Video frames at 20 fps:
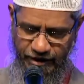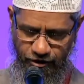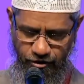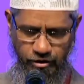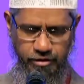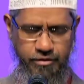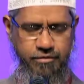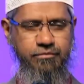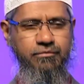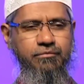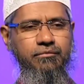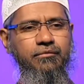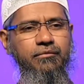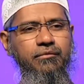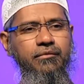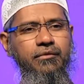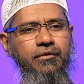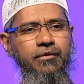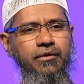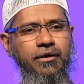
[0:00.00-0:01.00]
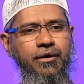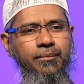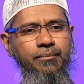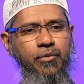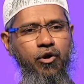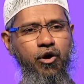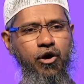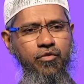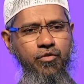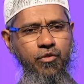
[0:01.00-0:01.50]
good.
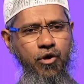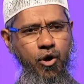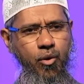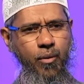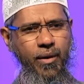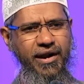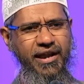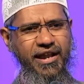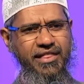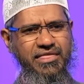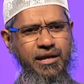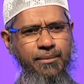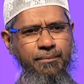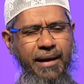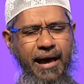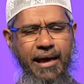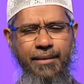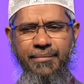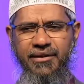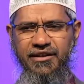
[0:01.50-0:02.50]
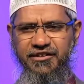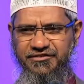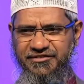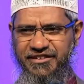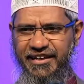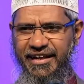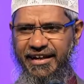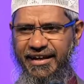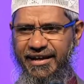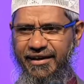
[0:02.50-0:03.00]
Because nowhere does the Bible
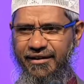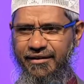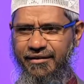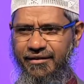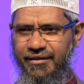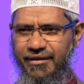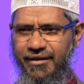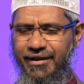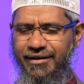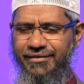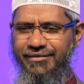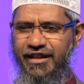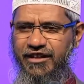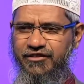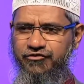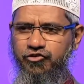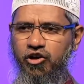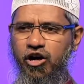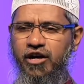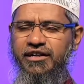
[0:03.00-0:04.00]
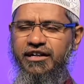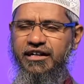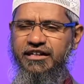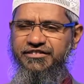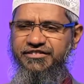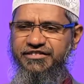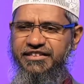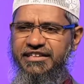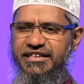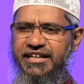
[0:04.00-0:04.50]
say, there's not a
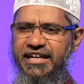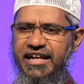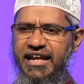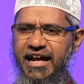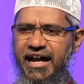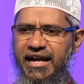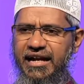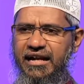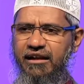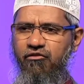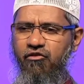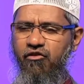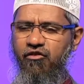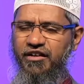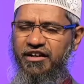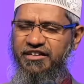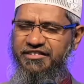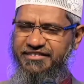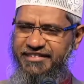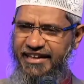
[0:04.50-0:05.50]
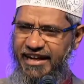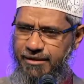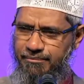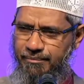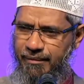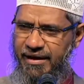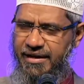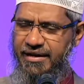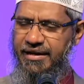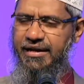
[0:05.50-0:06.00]
single unequivocal statement